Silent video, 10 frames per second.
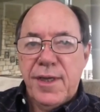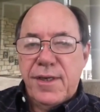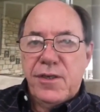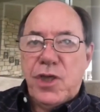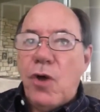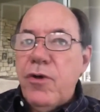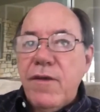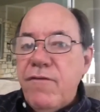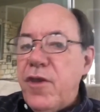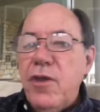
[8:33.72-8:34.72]
don't
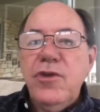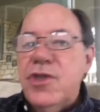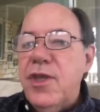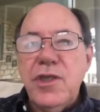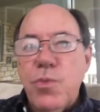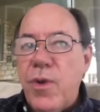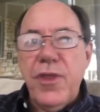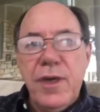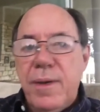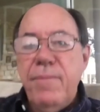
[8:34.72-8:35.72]
confuse this with
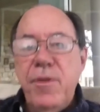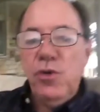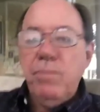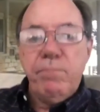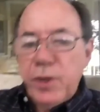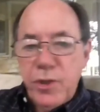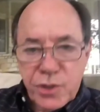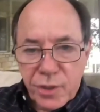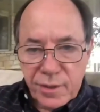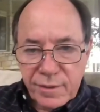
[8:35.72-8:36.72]
an immune
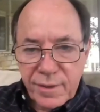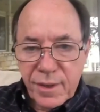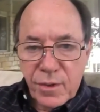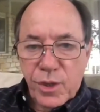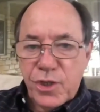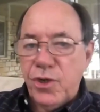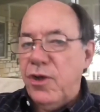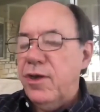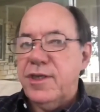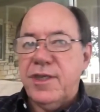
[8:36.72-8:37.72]
booster. What you're
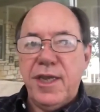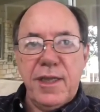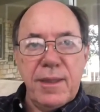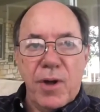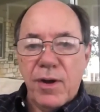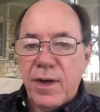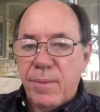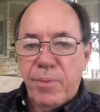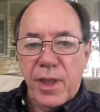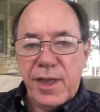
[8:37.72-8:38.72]
going to see in the
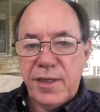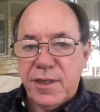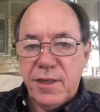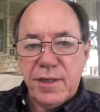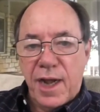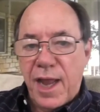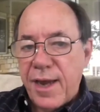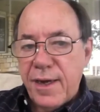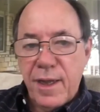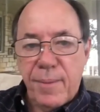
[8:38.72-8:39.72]
marketplace is a
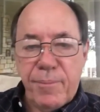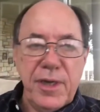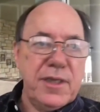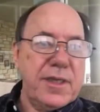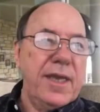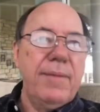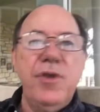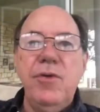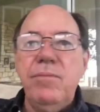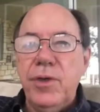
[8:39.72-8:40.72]
lot of companies say
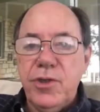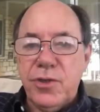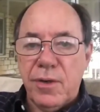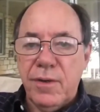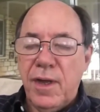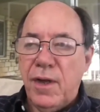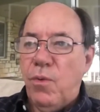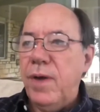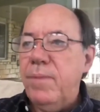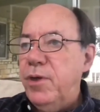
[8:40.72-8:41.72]
immune booster.
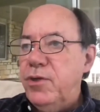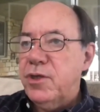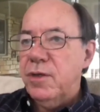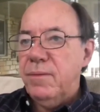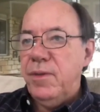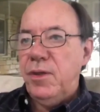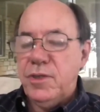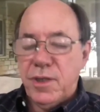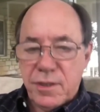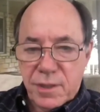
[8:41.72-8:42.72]
What boosts the immune
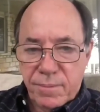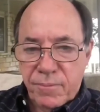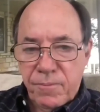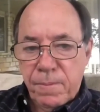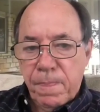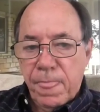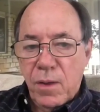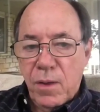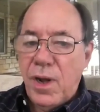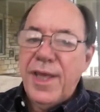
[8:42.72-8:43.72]
system?
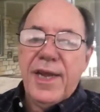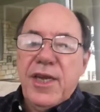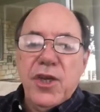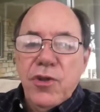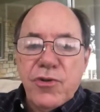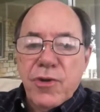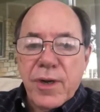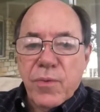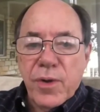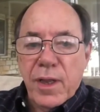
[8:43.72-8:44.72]
Well, any
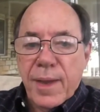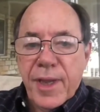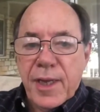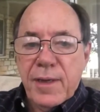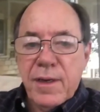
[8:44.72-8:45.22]
nutrient will. I mean,